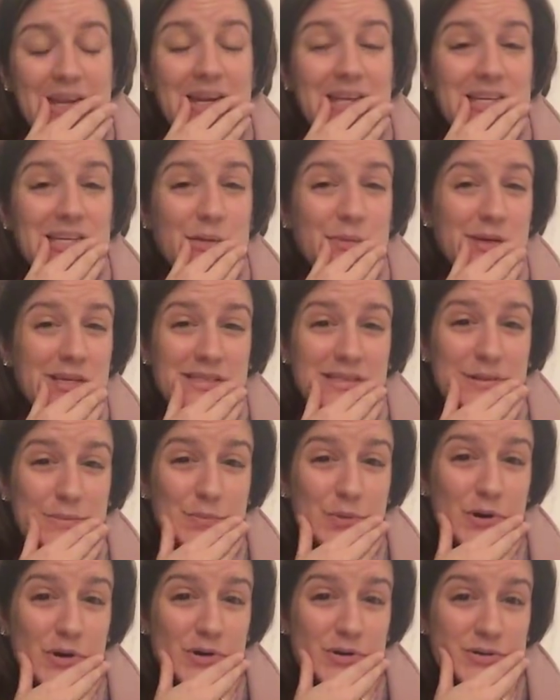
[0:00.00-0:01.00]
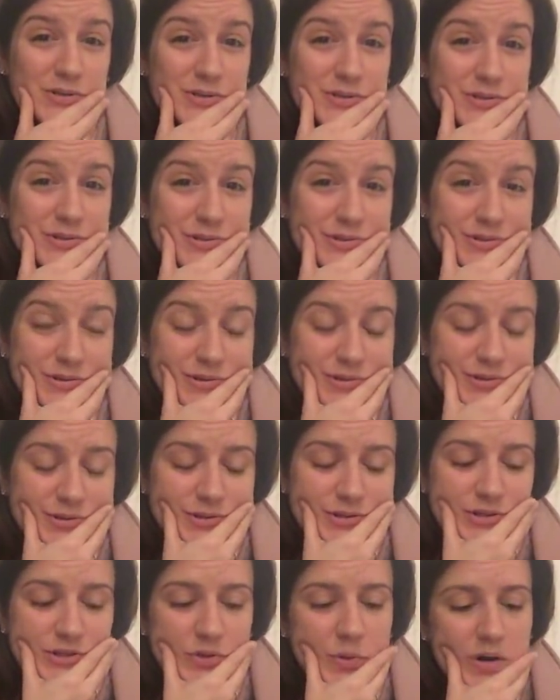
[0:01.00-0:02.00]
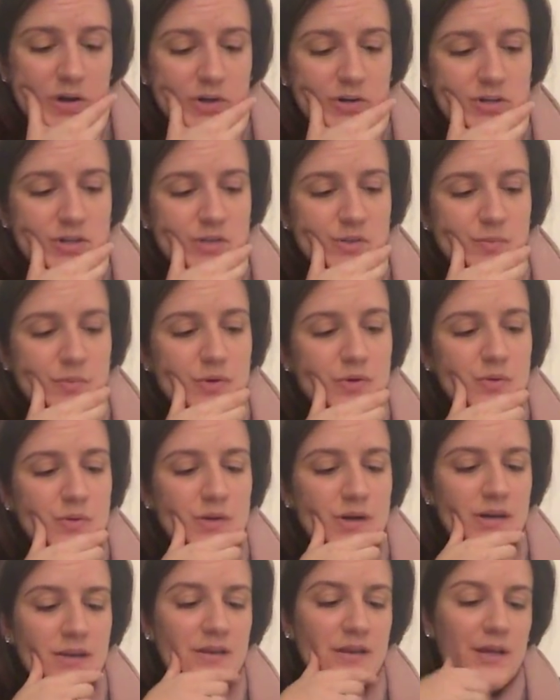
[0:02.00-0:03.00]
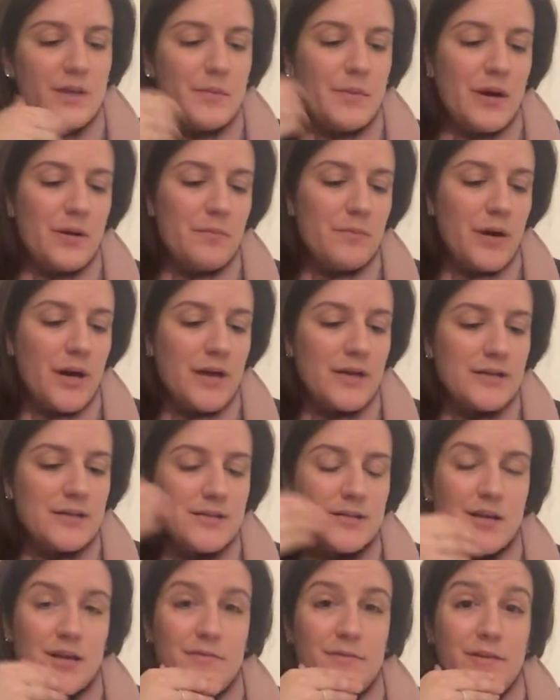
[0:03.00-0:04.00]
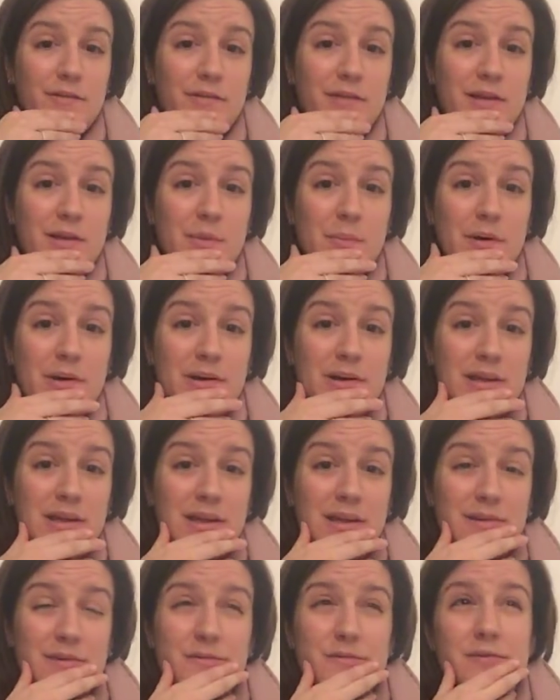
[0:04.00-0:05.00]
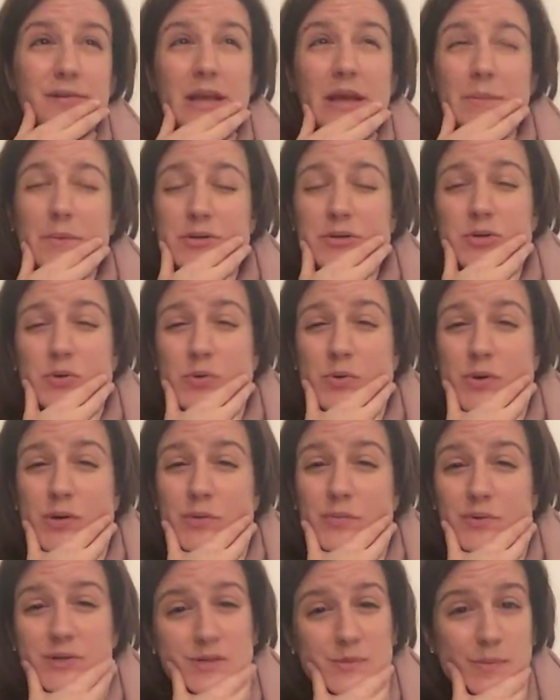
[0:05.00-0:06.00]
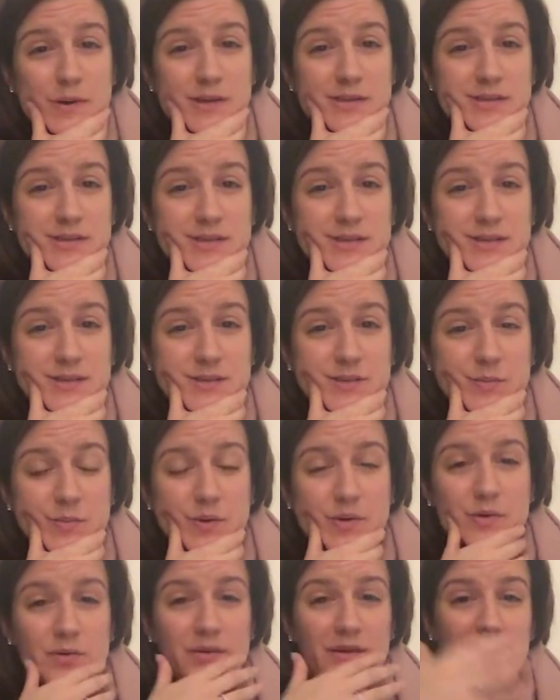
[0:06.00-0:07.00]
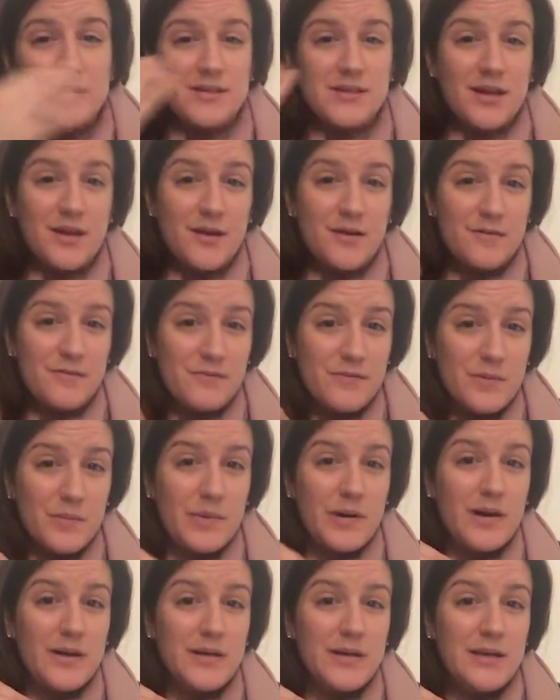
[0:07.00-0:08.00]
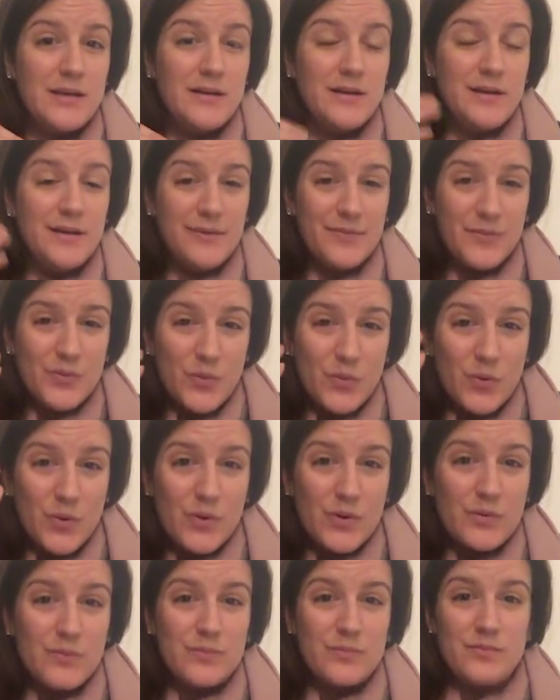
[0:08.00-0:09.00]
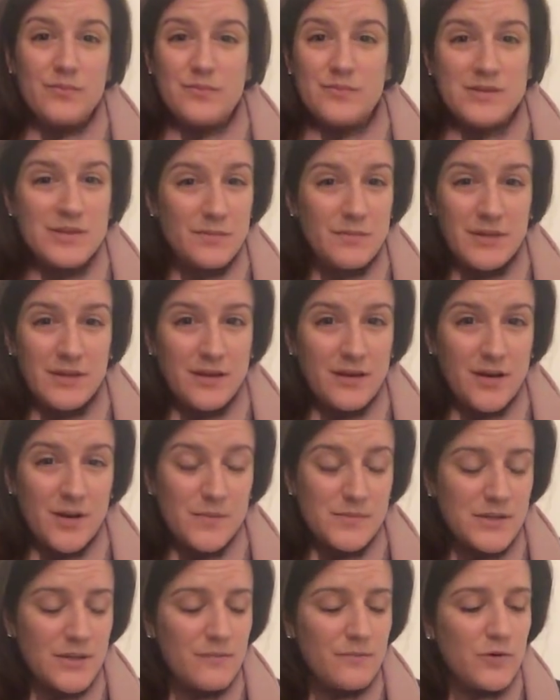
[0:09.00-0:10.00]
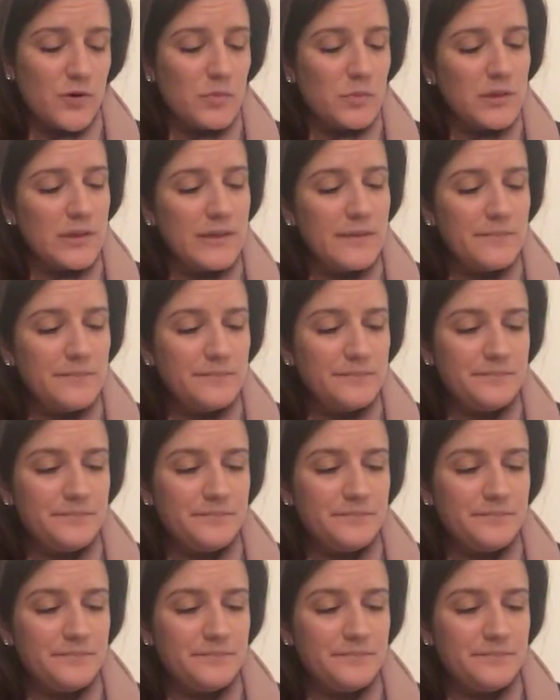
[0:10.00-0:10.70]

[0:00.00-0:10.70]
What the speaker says: anytime I see Mars square to the moon, I think about body stuff. I think about inflammatory responses, whether that's of the body or something that comes out verbally.